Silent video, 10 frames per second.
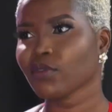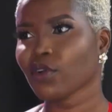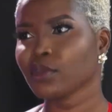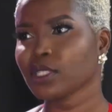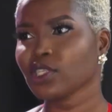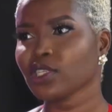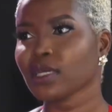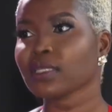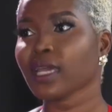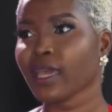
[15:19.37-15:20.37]
competition. There's,
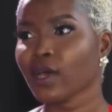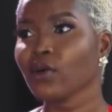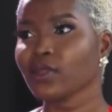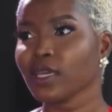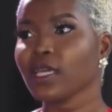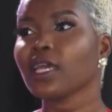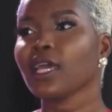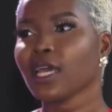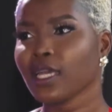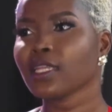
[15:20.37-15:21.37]
there's, there's negative and there's
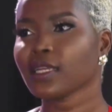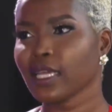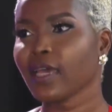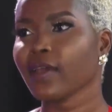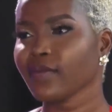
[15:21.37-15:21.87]
positive, and, right? Yeah.